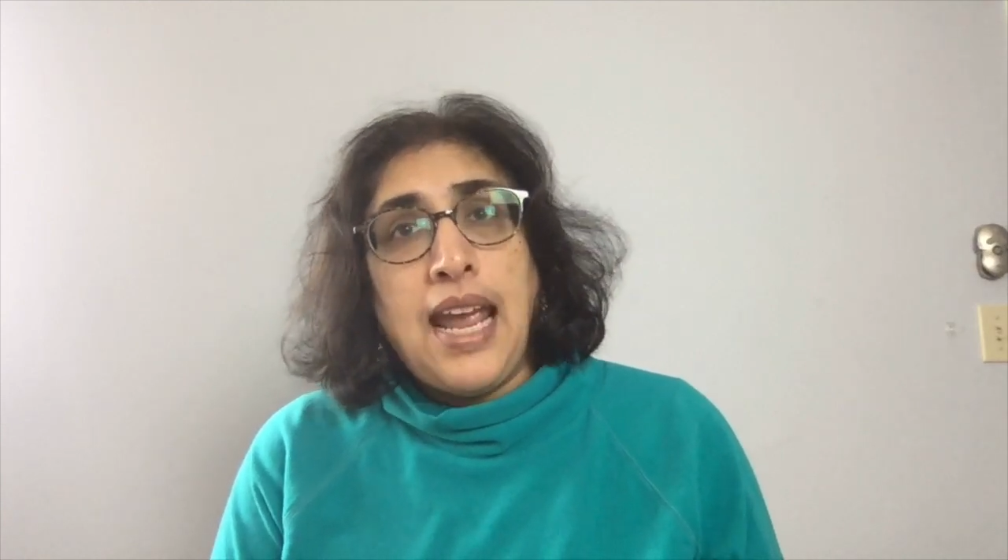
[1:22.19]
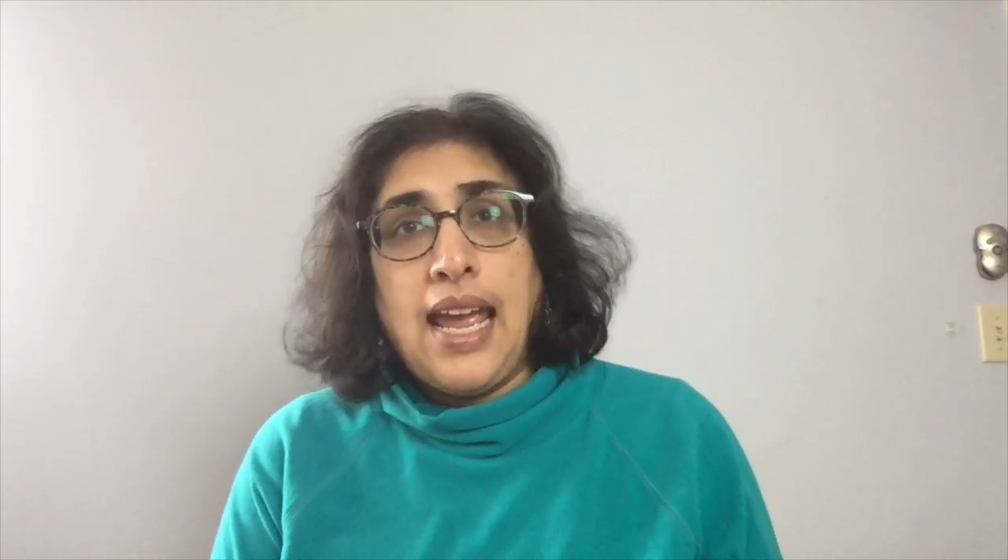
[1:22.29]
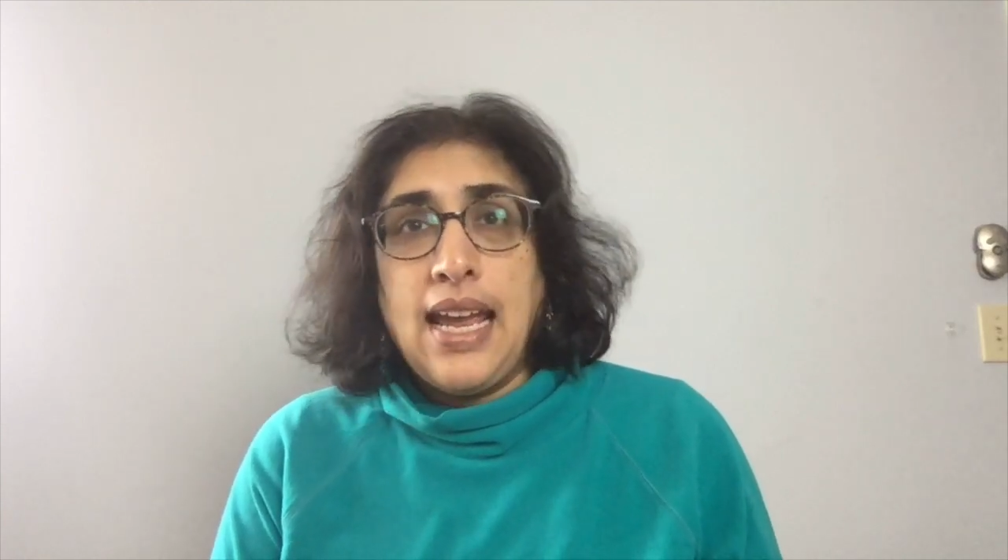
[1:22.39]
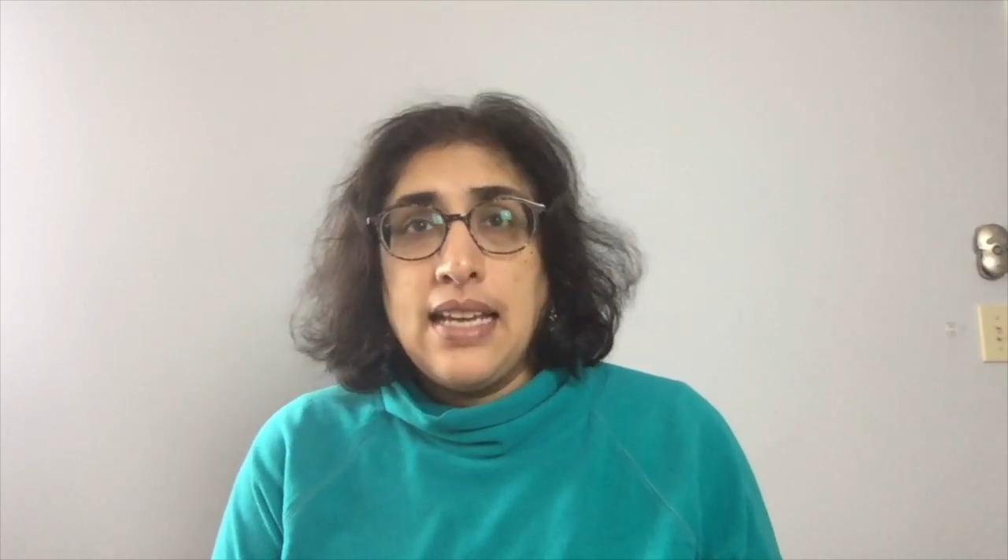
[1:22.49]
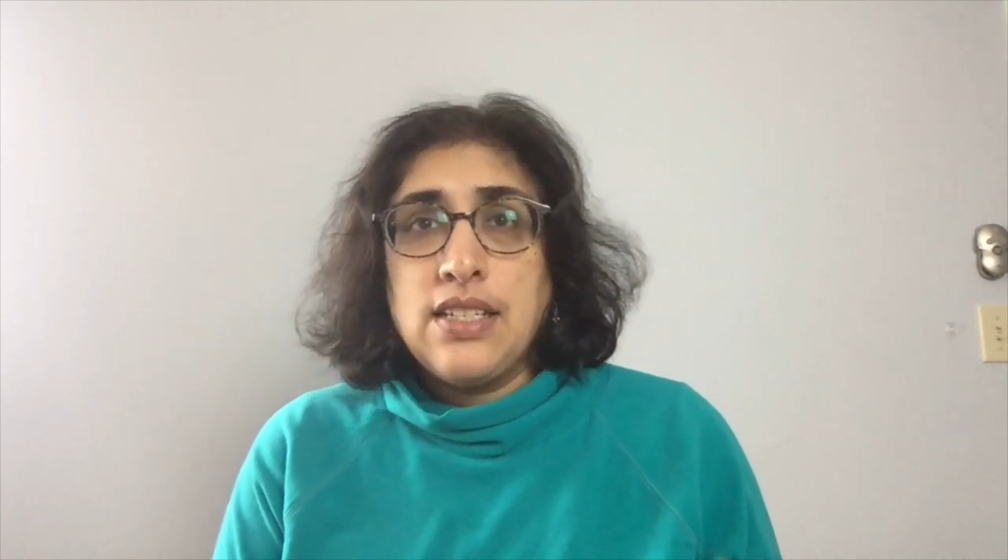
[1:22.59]

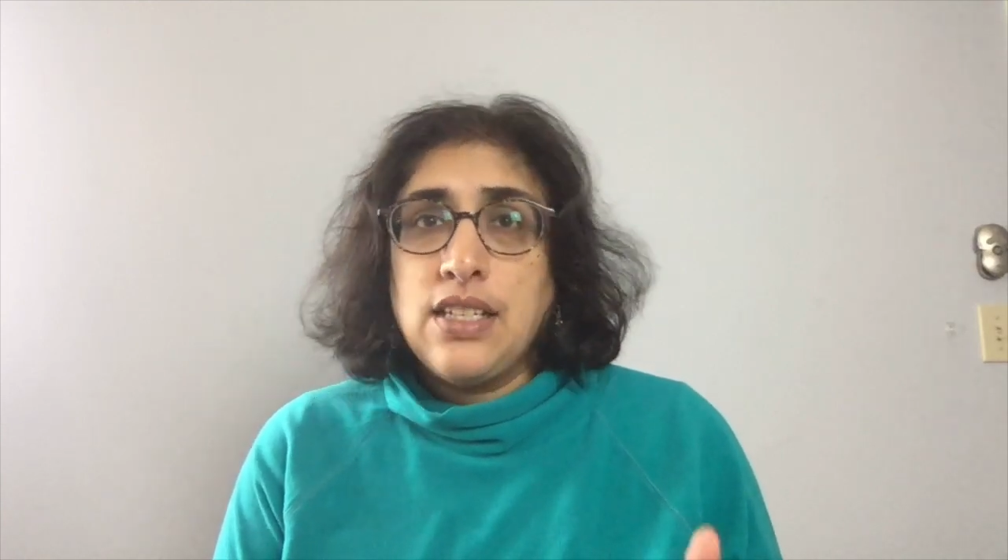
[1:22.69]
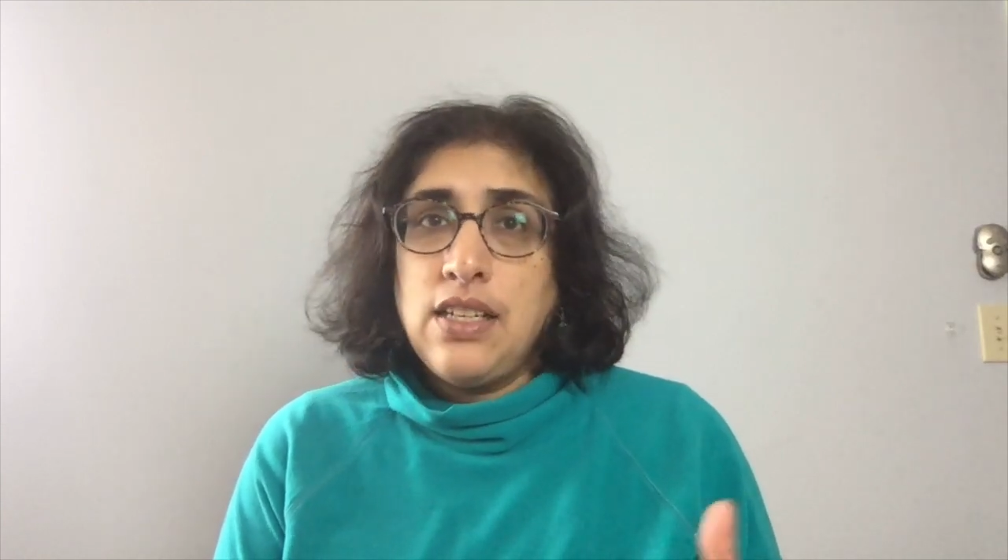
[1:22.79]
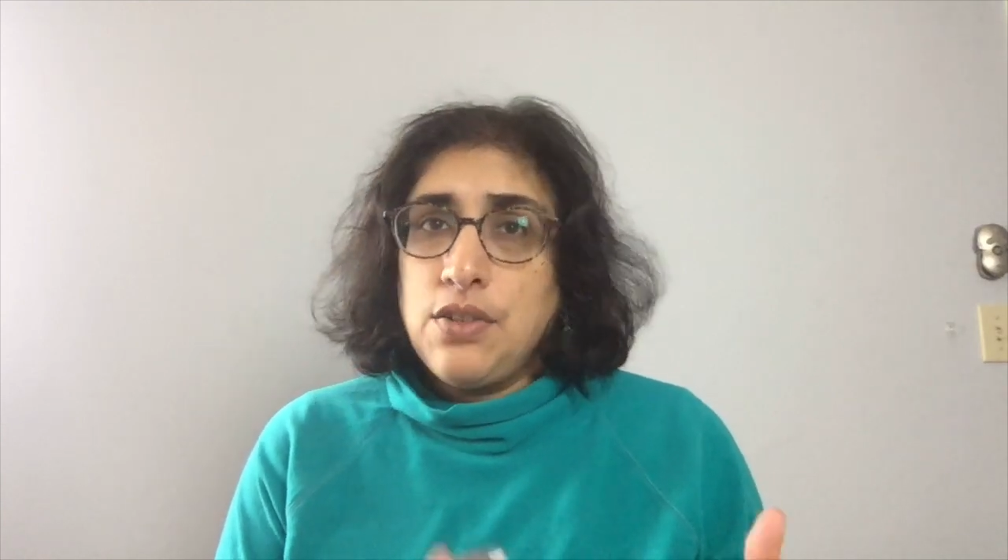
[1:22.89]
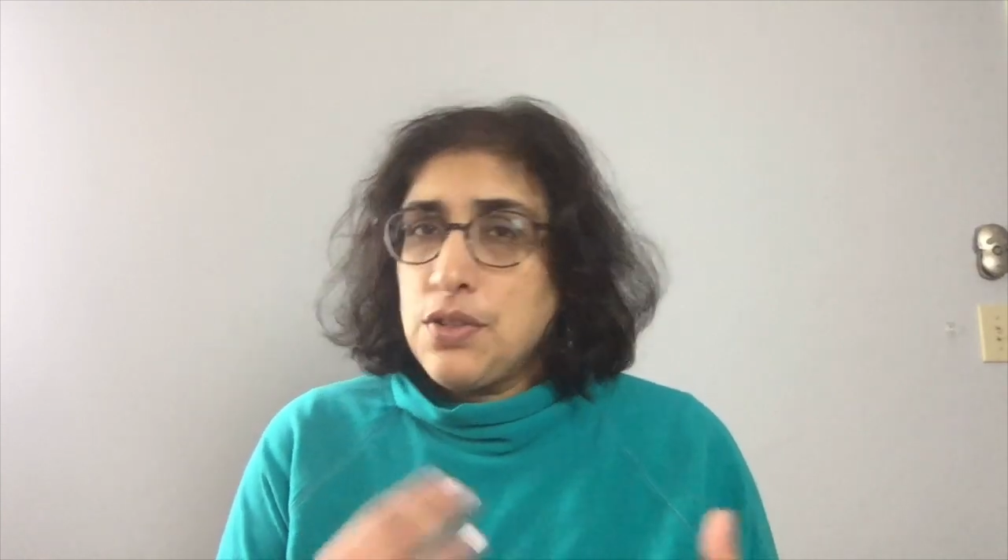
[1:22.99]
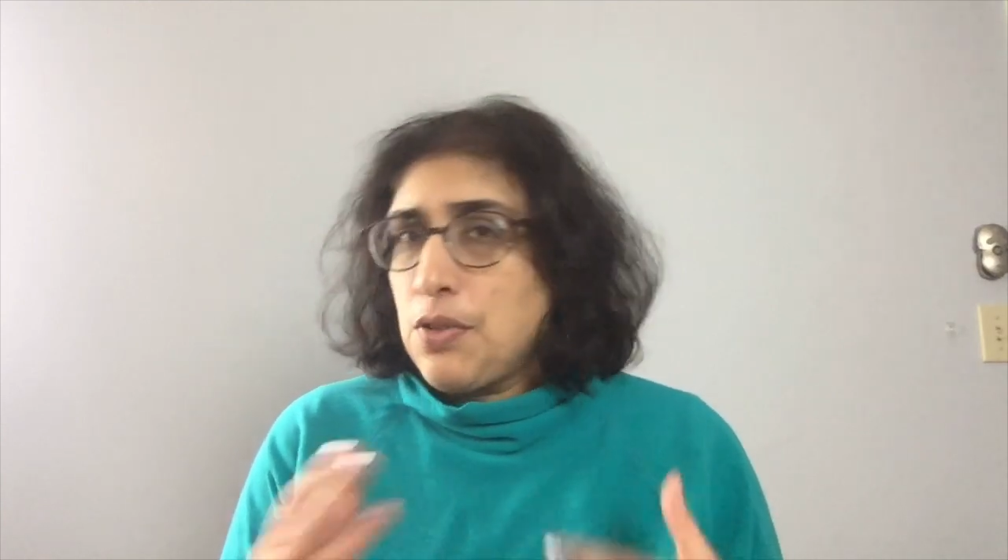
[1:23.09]
and
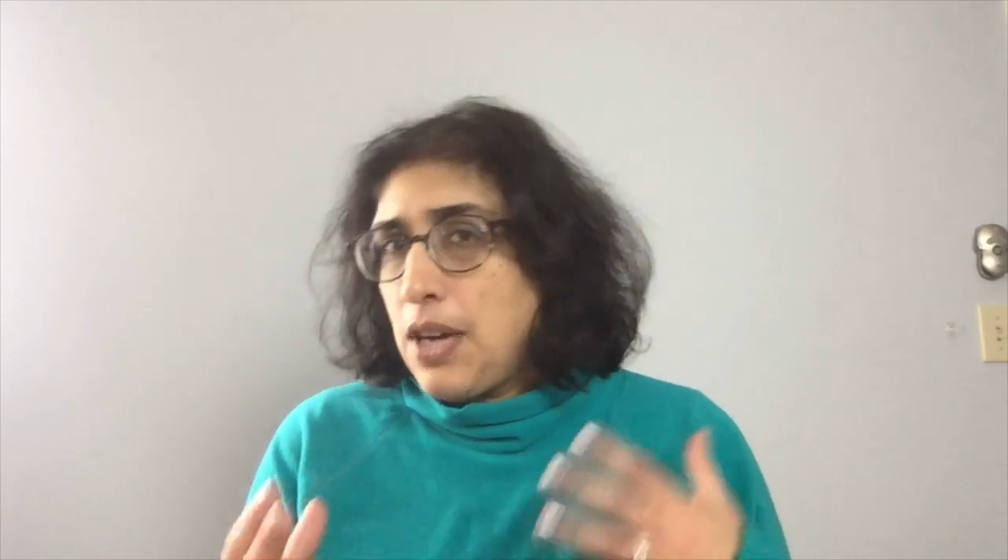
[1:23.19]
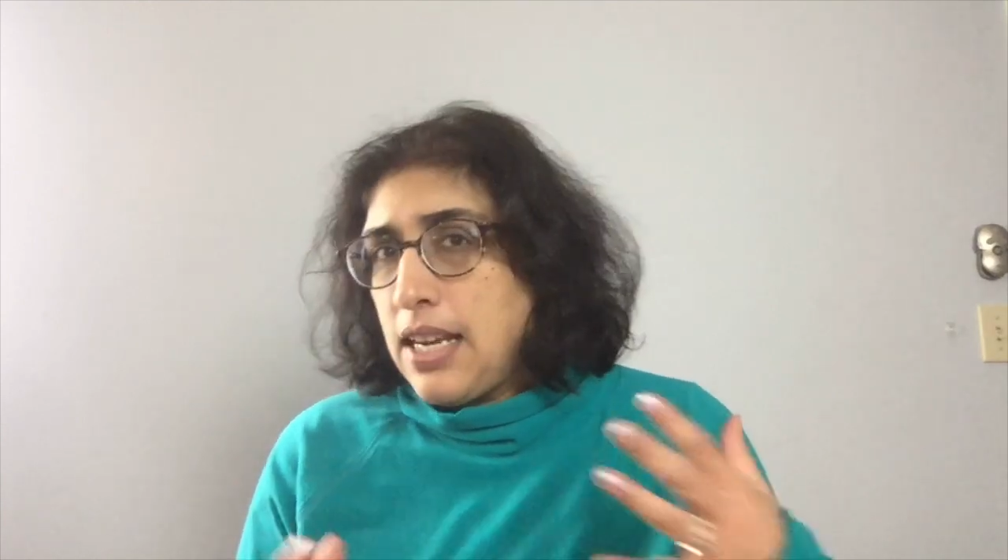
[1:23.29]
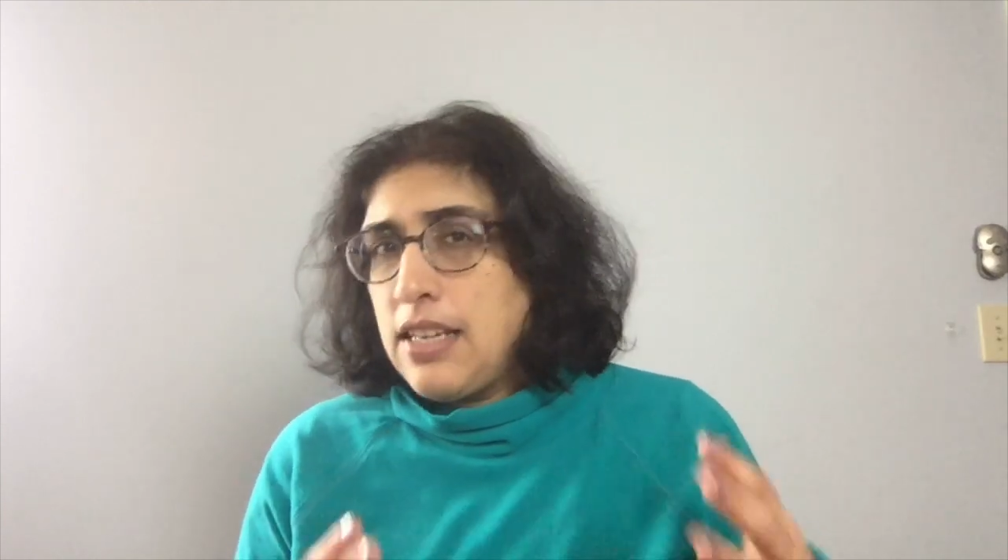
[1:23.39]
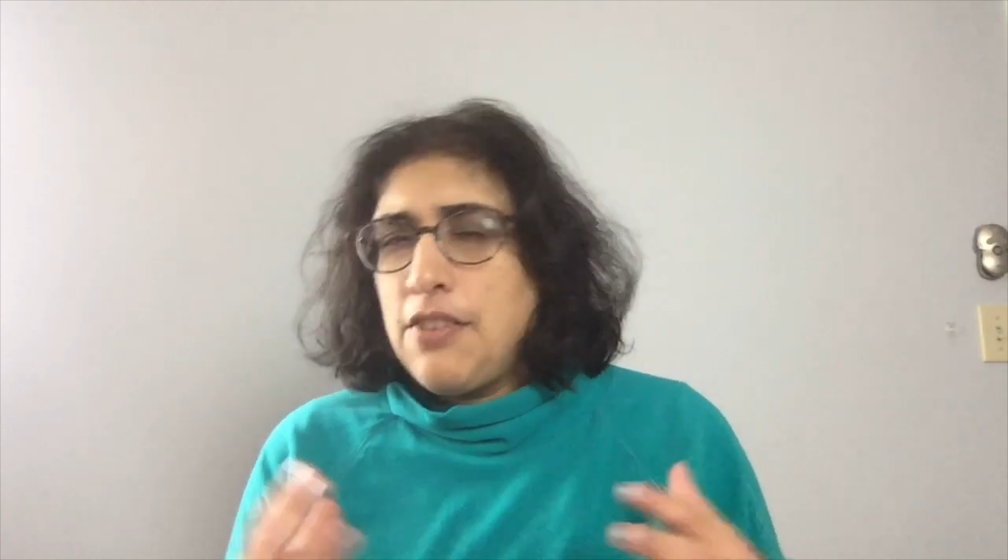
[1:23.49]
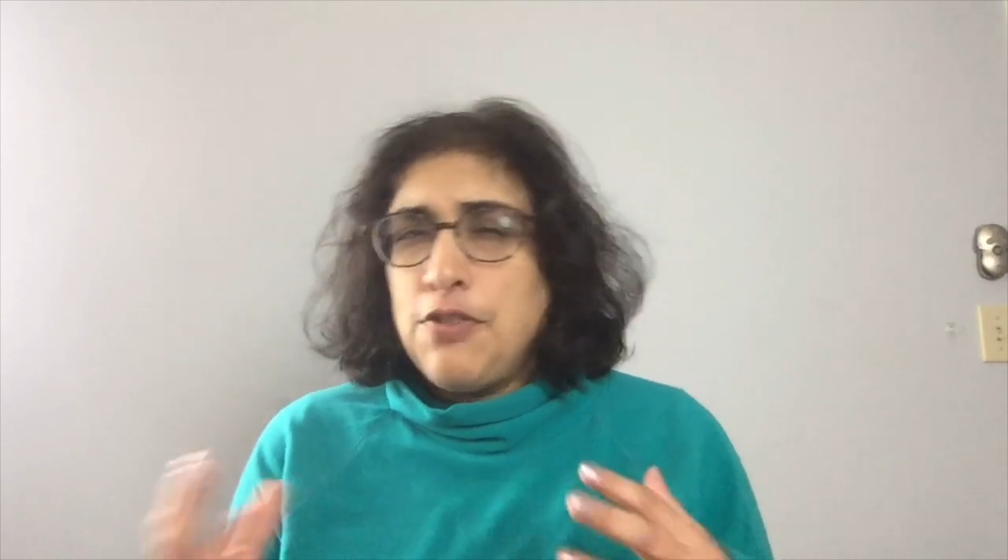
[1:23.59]
created a